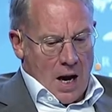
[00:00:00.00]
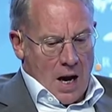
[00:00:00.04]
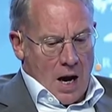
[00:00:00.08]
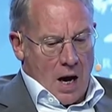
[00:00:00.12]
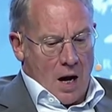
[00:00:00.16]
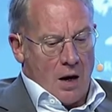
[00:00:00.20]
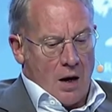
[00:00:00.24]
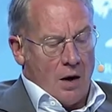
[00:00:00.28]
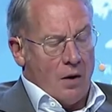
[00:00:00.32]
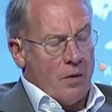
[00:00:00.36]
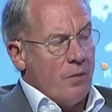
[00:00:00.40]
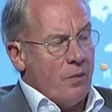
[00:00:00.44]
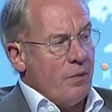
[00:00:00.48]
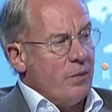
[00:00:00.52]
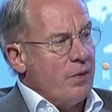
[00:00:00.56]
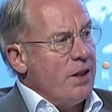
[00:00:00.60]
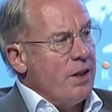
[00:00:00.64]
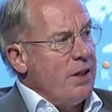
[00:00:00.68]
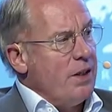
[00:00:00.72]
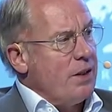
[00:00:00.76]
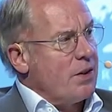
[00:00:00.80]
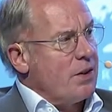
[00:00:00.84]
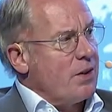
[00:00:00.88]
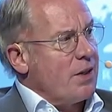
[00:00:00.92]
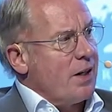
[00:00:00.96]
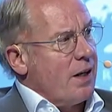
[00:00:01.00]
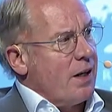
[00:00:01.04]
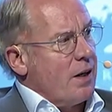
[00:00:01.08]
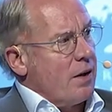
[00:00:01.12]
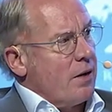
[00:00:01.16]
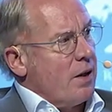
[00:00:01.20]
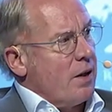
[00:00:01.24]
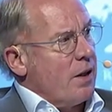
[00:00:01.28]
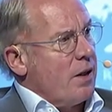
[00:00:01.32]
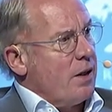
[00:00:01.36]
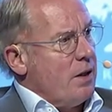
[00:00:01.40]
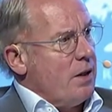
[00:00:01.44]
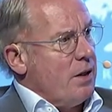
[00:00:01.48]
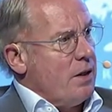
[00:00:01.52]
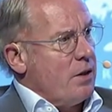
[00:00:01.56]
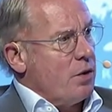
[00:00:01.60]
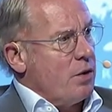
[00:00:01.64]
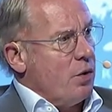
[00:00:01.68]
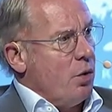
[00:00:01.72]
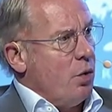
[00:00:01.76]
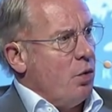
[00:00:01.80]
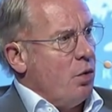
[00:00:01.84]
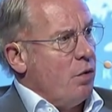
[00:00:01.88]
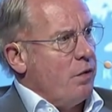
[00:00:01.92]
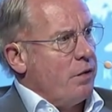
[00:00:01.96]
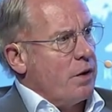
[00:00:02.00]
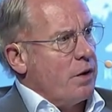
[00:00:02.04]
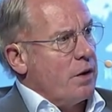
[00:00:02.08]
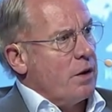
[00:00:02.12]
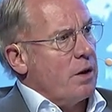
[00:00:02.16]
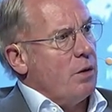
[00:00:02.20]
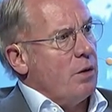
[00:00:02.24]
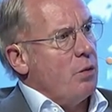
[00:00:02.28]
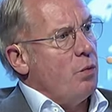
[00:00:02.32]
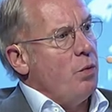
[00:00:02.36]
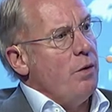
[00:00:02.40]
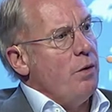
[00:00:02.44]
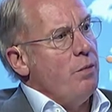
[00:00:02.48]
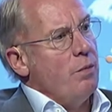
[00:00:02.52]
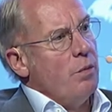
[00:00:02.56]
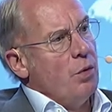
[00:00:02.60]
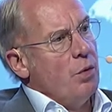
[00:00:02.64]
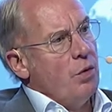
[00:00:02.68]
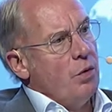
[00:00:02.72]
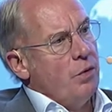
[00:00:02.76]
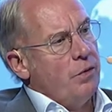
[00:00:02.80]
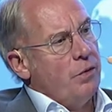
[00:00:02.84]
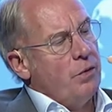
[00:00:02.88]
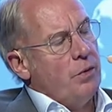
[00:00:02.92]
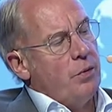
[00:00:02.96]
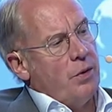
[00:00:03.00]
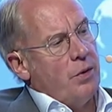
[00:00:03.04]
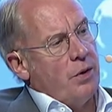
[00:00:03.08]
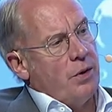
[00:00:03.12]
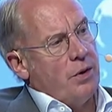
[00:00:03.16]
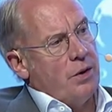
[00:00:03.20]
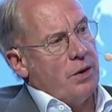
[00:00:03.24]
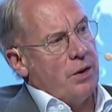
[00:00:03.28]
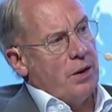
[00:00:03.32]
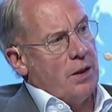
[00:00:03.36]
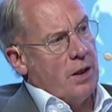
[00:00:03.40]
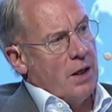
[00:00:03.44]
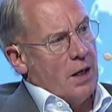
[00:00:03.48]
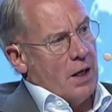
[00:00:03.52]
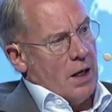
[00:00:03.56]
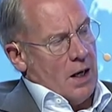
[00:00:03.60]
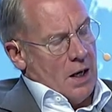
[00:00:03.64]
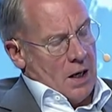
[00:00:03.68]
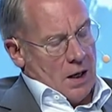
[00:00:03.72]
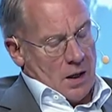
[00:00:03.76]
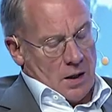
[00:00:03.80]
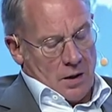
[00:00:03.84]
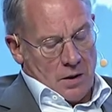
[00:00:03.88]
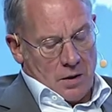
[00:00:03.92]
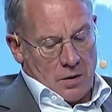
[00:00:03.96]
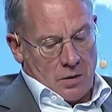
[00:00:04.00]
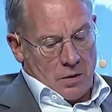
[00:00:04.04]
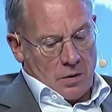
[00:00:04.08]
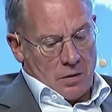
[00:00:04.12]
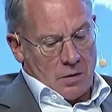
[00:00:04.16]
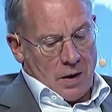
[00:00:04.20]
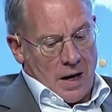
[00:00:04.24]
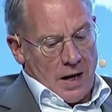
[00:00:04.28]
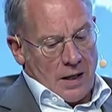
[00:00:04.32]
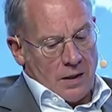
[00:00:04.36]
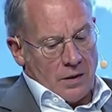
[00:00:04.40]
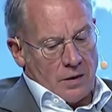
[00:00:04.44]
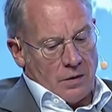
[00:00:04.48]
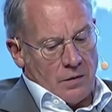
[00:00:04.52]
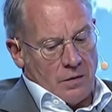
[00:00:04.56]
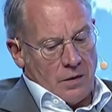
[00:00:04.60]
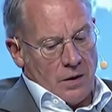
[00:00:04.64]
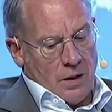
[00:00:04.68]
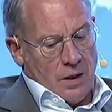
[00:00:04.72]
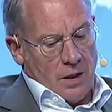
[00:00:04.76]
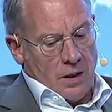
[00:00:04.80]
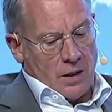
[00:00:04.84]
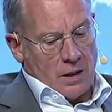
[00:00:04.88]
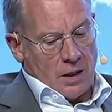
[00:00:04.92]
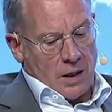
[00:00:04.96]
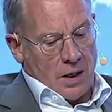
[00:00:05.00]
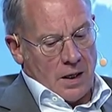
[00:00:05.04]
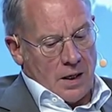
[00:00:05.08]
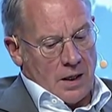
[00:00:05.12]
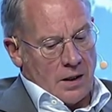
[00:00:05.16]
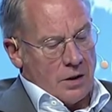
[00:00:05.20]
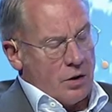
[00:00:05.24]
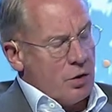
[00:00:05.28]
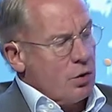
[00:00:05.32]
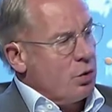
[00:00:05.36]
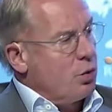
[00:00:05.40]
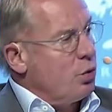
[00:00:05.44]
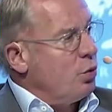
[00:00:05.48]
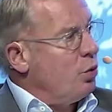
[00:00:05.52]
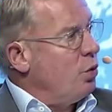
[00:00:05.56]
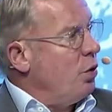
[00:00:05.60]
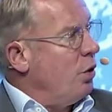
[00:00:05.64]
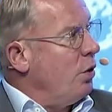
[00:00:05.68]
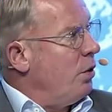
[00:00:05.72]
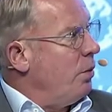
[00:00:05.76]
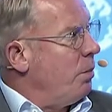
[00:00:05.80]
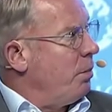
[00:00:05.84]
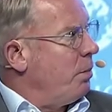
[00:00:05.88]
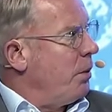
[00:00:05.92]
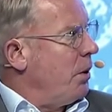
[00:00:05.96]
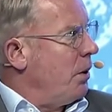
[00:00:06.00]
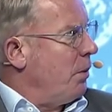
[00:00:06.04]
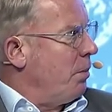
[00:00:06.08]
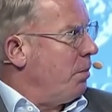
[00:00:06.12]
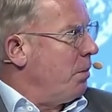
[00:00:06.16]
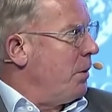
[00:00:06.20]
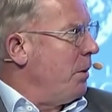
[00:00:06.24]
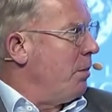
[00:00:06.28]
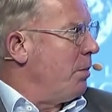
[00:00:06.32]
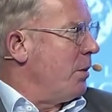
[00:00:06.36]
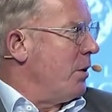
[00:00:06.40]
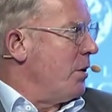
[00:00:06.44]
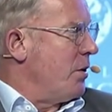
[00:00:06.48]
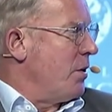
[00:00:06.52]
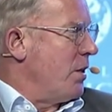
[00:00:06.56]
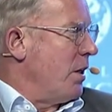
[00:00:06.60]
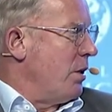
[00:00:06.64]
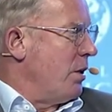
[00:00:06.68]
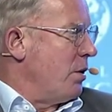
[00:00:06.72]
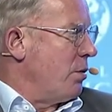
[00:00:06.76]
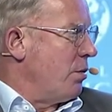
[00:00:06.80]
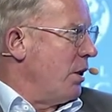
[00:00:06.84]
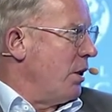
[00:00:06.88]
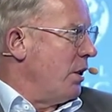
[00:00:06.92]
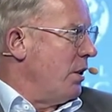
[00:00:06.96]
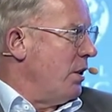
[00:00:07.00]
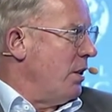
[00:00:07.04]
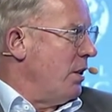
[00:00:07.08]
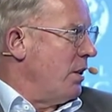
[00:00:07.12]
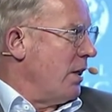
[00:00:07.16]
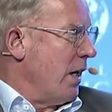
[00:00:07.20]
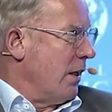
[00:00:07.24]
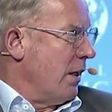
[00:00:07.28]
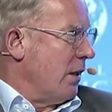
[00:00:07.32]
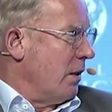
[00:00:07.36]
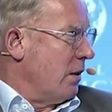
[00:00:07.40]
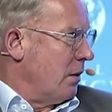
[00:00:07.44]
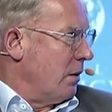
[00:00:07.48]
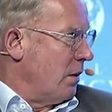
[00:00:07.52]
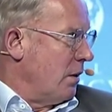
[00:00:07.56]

Uh, this era is over, and we moved with the rise of the internet to a, a people-centric design.